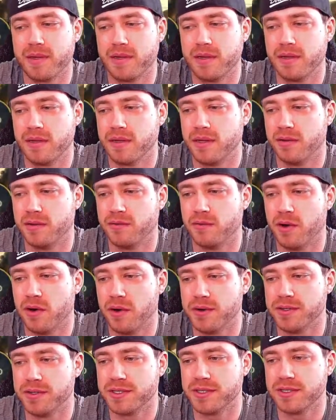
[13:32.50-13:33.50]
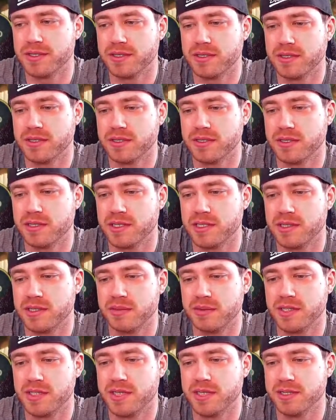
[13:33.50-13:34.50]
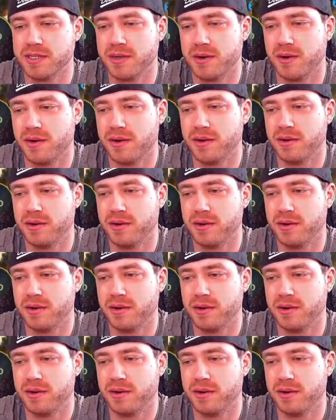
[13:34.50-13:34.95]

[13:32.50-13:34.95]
Brodos. So let's see what she does in auto.